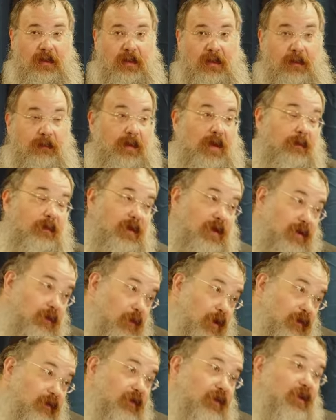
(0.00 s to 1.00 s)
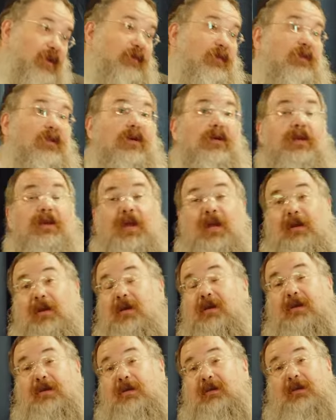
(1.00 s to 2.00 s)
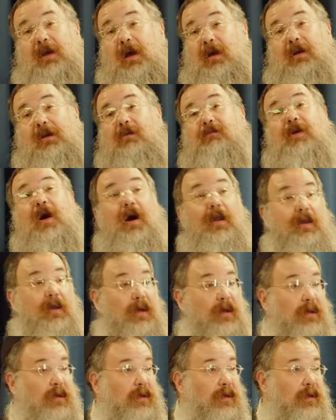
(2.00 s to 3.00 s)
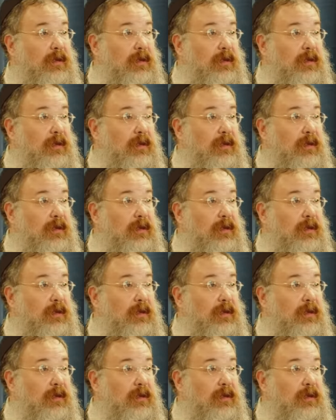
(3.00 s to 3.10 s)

And maybe he wasn't even learning a Gemara.